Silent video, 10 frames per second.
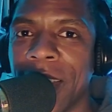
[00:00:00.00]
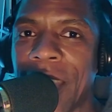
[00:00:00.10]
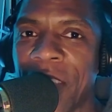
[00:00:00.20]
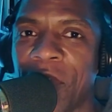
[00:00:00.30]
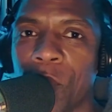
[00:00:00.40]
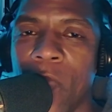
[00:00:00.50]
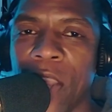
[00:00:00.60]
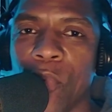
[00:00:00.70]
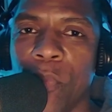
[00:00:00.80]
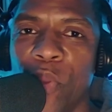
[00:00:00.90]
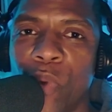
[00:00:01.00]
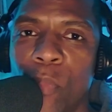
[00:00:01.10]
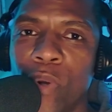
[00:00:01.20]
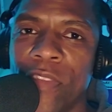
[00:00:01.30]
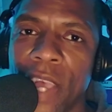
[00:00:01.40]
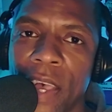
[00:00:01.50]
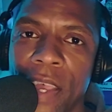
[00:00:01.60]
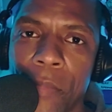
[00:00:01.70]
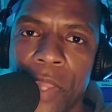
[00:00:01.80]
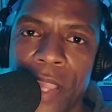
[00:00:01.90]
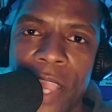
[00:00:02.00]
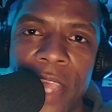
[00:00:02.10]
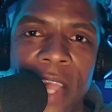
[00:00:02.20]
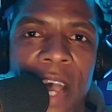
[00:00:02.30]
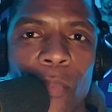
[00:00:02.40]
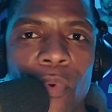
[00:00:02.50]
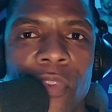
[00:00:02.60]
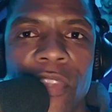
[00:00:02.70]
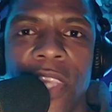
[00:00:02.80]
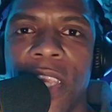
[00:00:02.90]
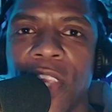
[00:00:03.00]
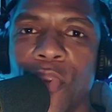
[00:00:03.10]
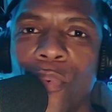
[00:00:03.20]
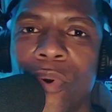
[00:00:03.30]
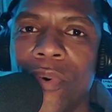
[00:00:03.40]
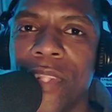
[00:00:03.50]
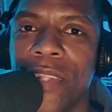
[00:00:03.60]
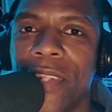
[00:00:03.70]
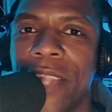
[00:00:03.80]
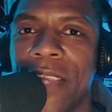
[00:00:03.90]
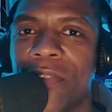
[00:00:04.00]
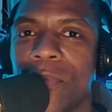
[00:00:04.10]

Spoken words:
Thanks for rocking with me one more time, and I will see you on the next